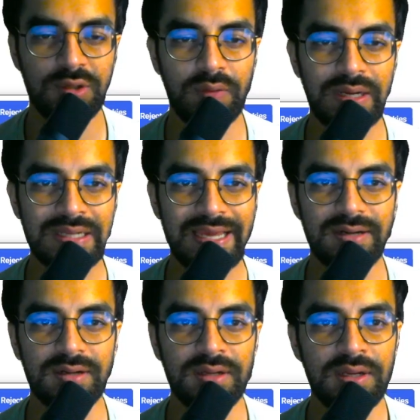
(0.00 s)
will
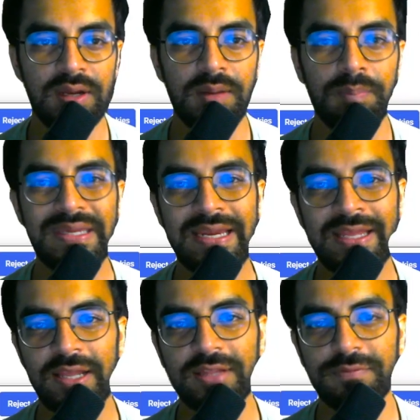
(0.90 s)
be
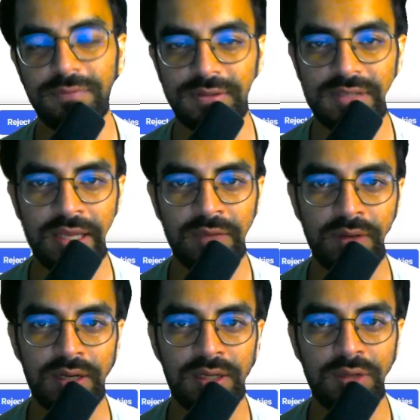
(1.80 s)
getting like the first link
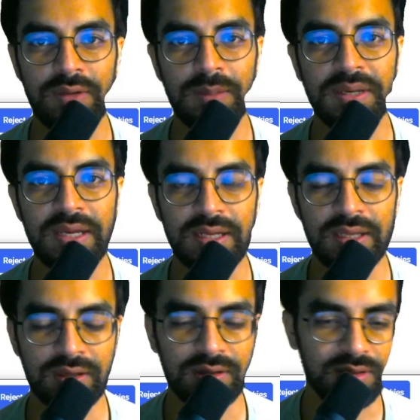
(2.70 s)
wherein you will be
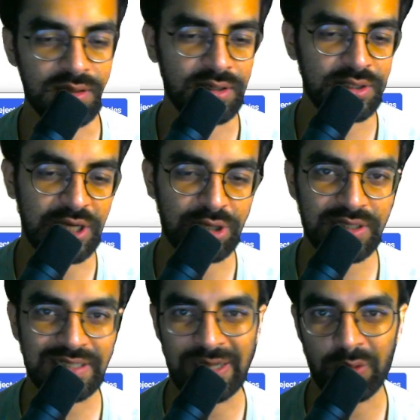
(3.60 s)
getting a
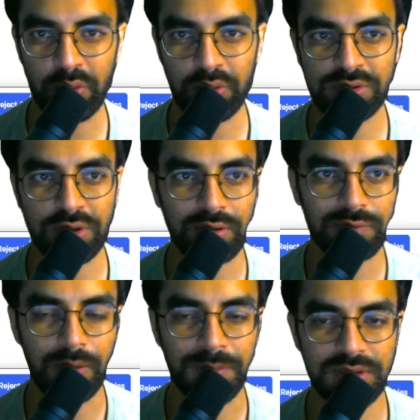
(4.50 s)
Docker download sort
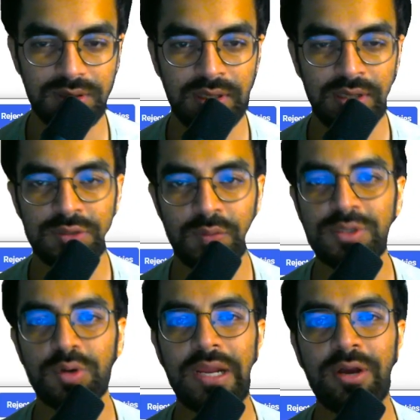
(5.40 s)
of option. So
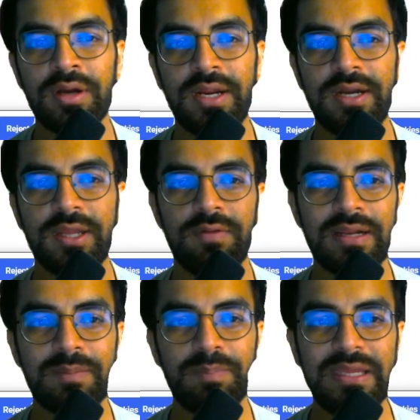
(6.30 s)
once you click on it, you
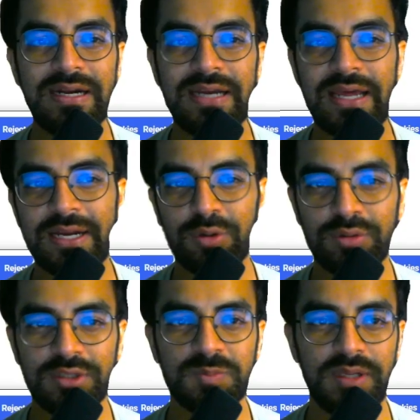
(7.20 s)
will be redirected
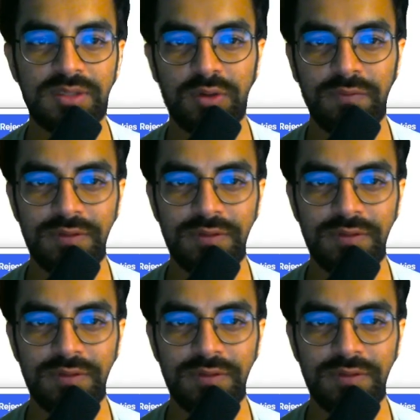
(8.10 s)
to this page. So if I